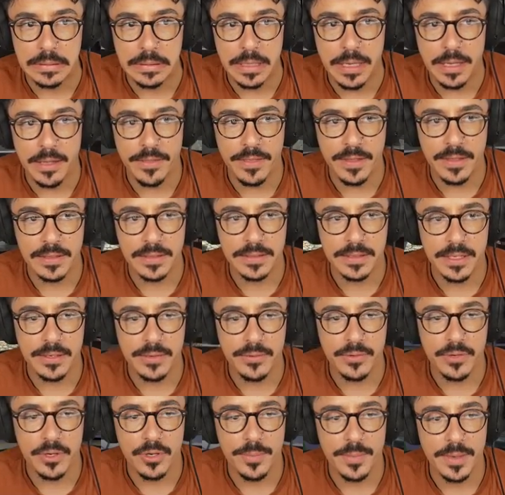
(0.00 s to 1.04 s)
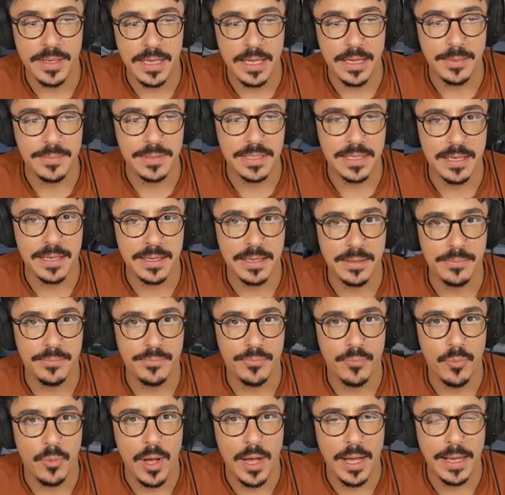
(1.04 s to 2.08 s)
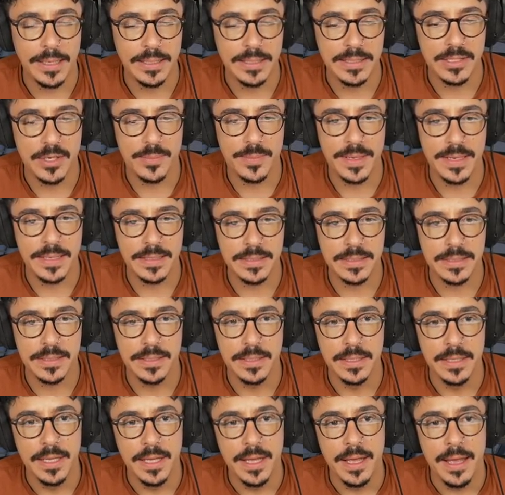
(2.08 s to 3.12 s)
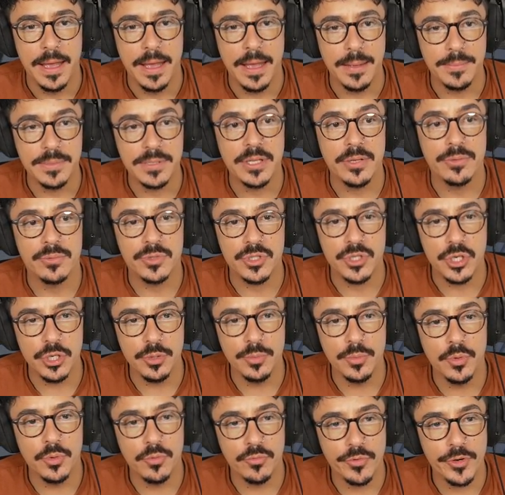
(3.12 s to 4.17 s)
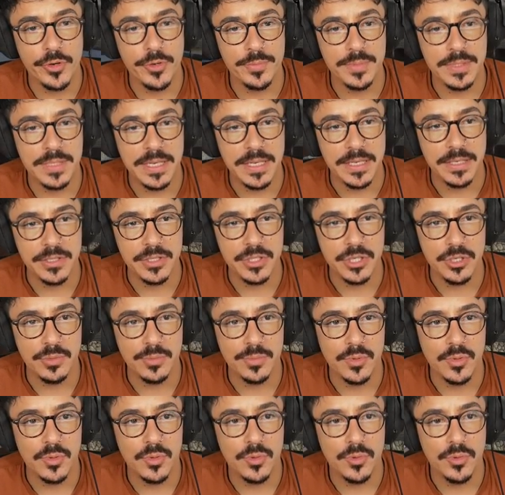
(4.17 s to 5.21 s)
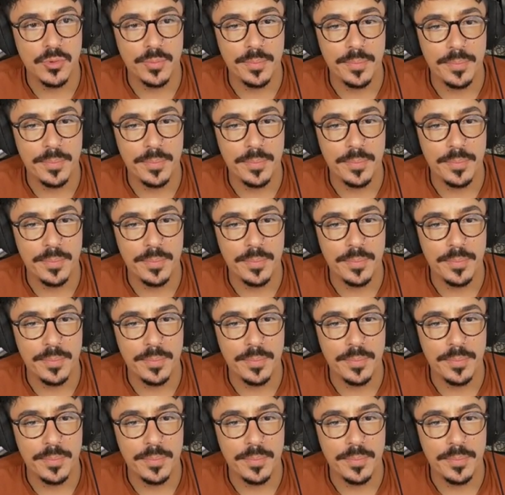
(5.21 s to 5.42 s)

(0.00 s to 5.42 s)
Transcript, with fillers: yeah, I think so. God, my game's lagging. Why? Stop it. Um, so two more rooms here, two more